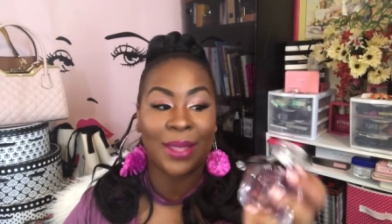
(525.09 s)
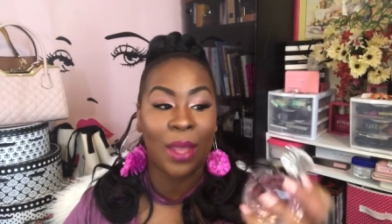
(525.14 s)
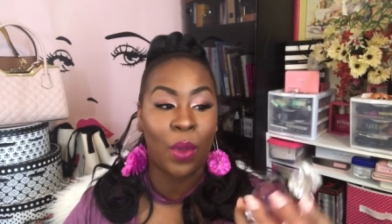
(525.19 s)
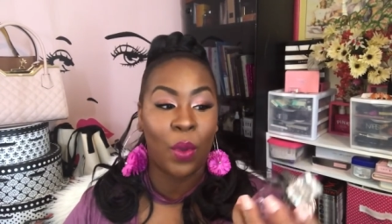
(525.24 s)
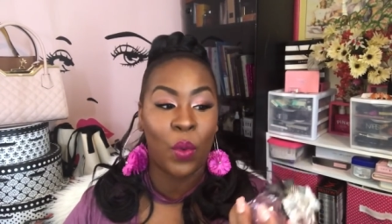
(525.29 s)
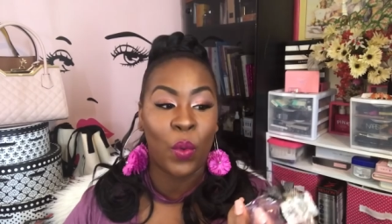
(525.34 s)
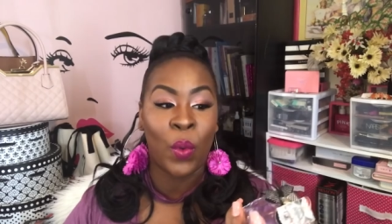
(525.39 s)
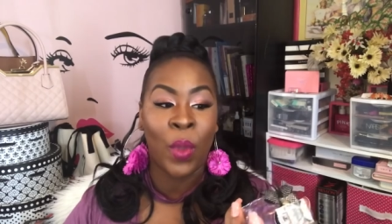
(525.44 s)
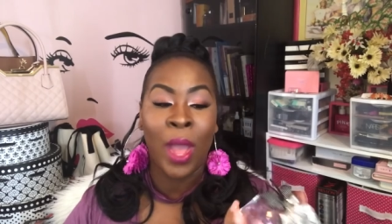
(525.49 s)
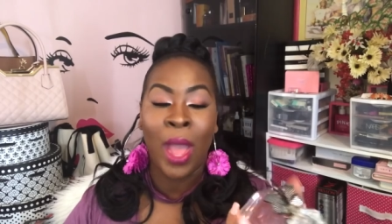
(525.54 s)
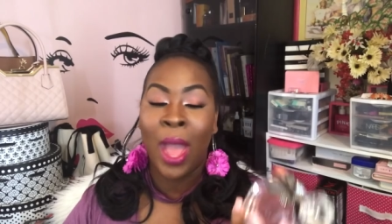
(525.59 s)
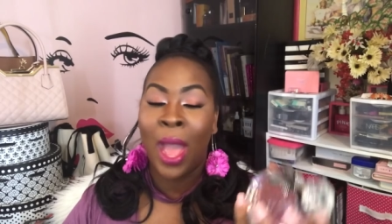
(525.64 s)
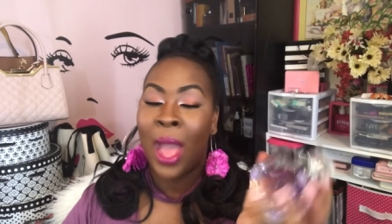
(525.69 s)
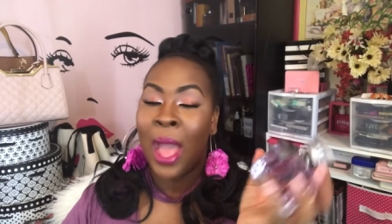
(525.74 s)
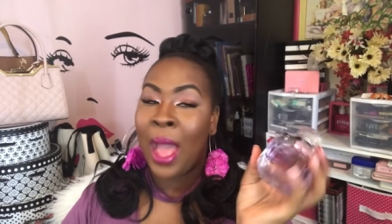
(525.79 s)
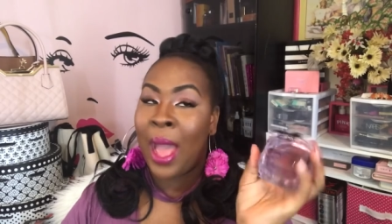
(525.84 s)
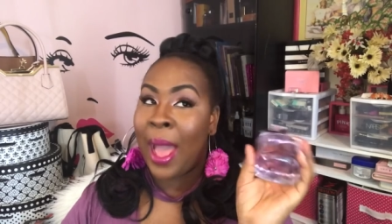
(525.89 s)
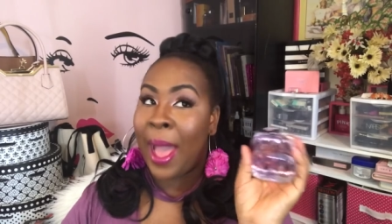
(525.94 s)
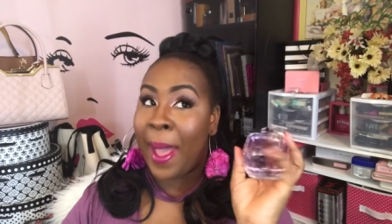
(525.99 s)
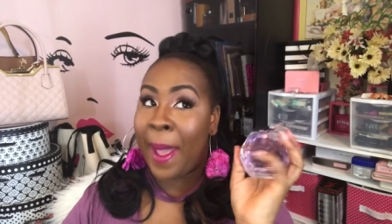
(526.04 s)
So,
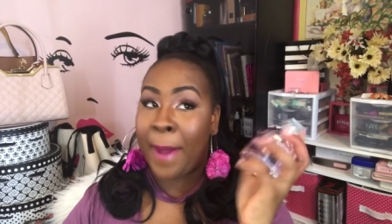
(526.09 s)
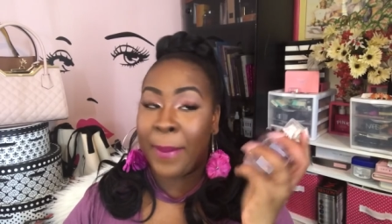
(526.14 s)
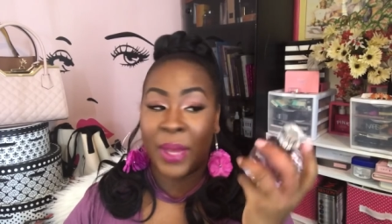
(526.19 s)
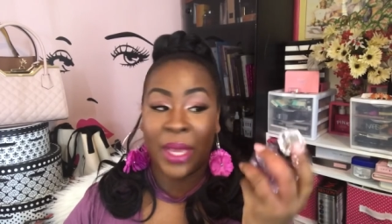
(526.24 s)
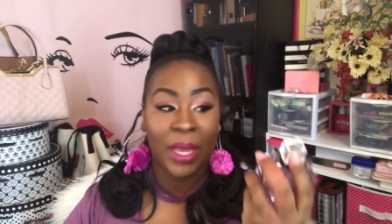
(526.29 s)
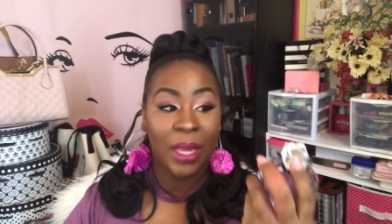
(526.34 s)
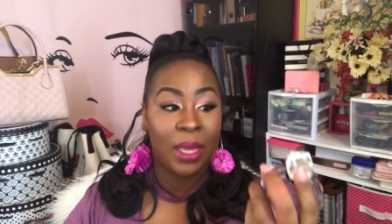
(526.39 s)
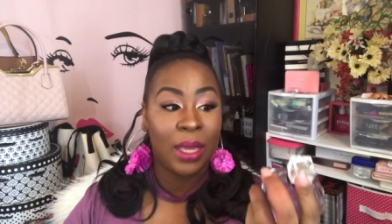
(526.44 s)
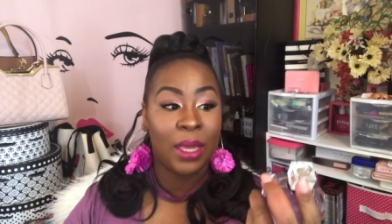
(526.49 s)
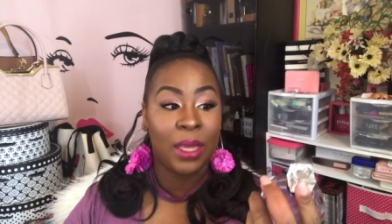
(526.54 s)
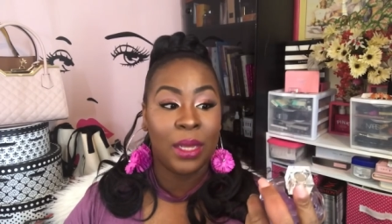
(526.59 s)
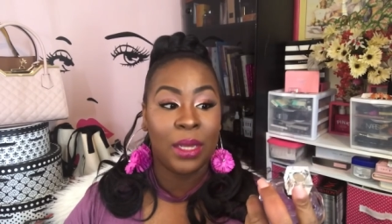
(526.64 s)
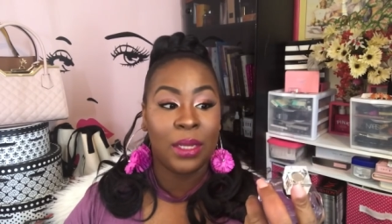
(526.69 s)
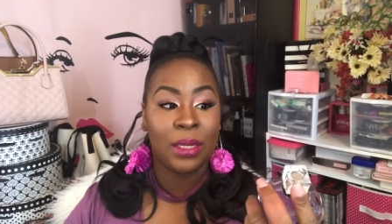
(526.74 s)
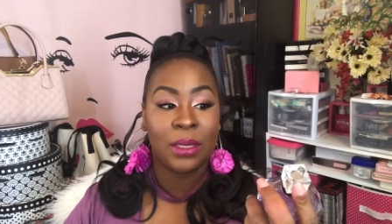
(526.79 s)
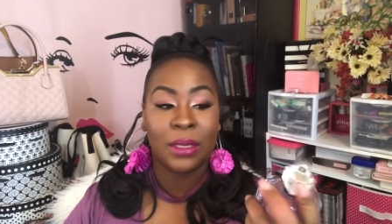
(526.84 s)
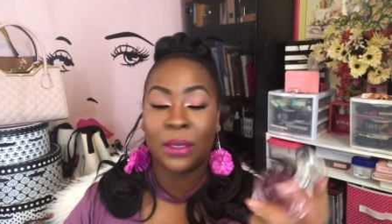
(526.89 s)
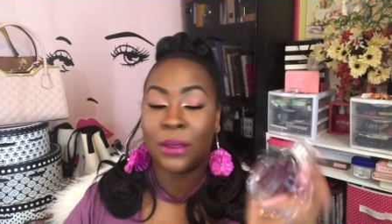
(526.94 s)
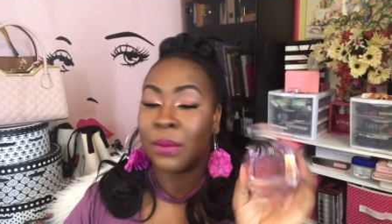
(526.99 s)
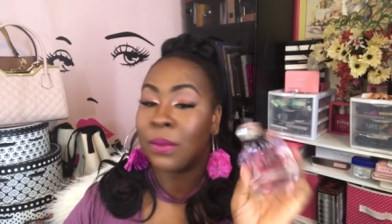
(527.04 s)
I
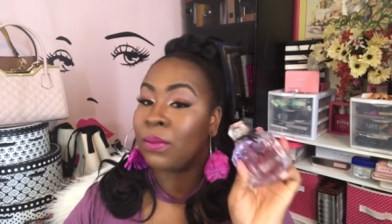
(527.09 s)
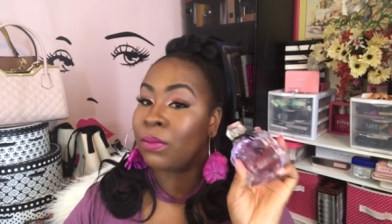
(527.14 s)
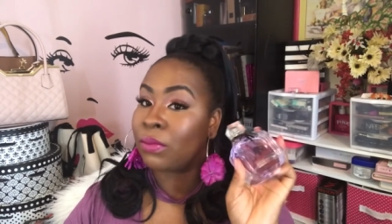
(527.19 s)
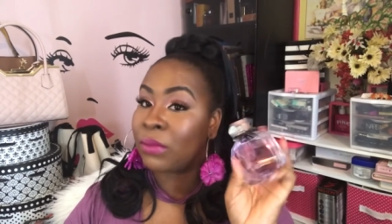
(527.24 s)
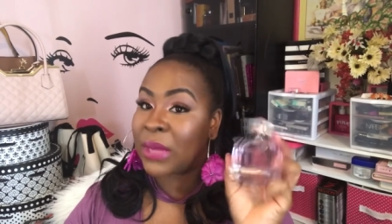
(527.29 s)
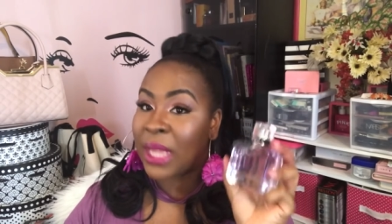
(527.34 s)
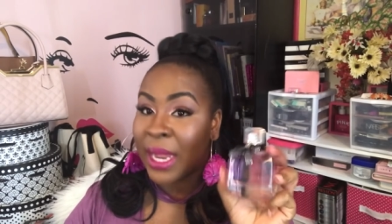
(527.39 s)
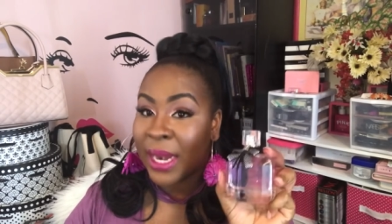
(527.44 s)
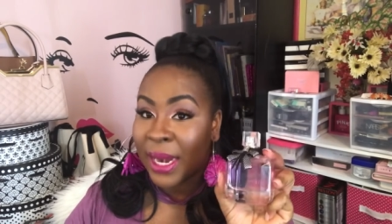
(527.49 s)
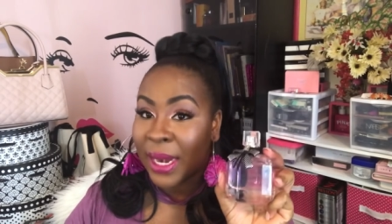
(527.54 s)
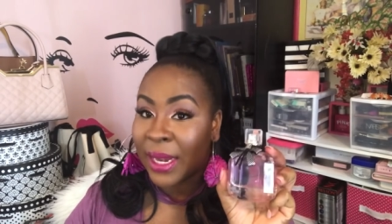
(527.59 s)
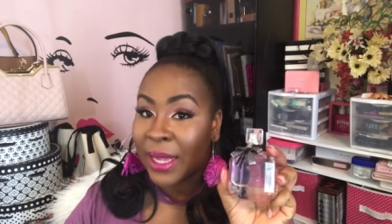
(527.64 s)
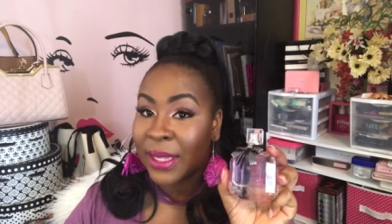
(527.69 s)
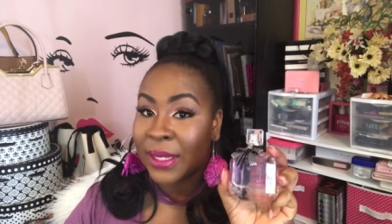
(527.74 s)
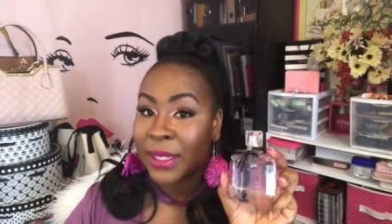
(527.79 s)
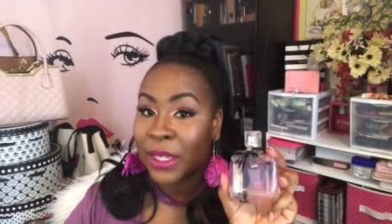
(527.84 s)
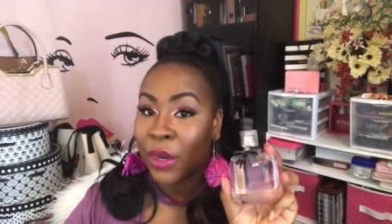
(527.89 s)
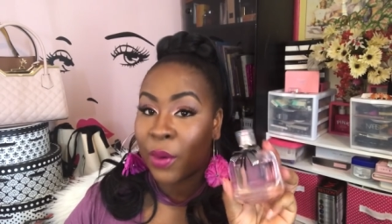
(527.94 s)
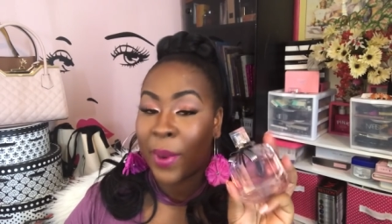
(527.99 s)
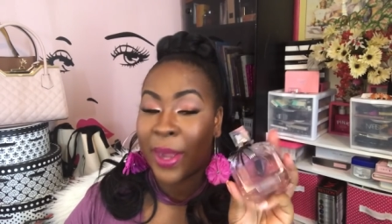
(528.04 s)
mean, take that in
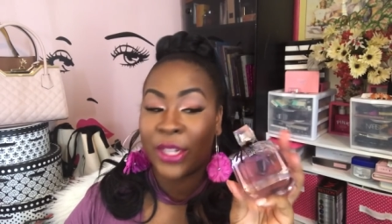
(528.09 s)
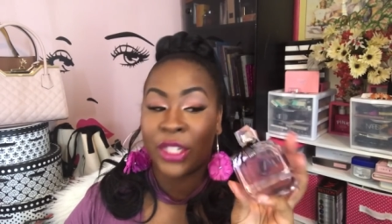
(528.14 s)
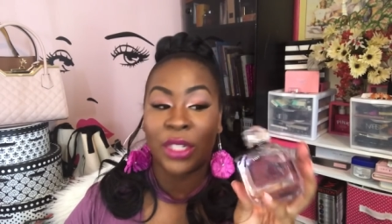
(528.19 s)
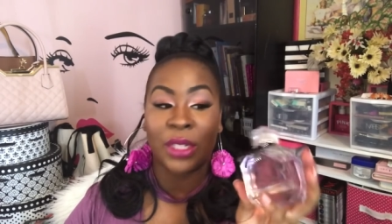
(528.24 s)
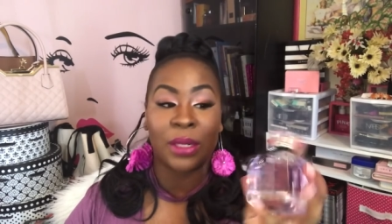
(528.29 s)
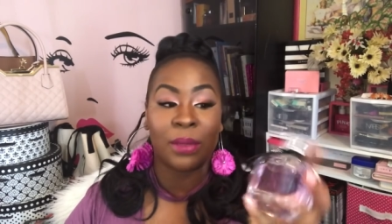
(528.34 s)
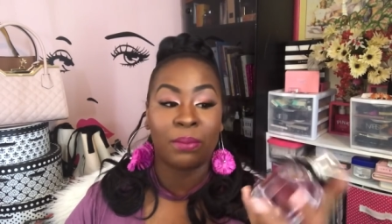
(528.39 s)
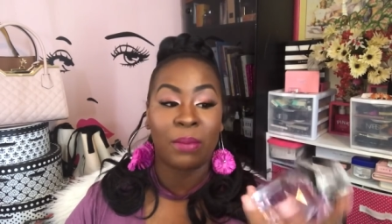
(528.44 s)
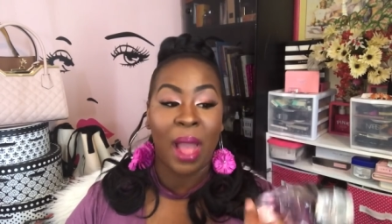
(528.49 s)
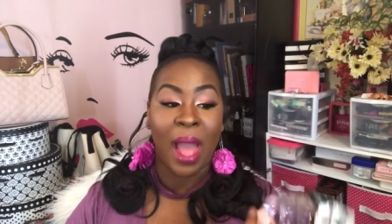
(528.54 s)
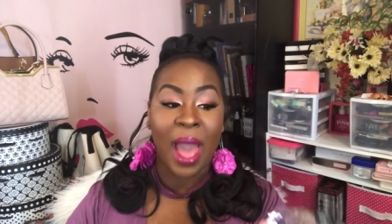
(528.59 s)
consideration.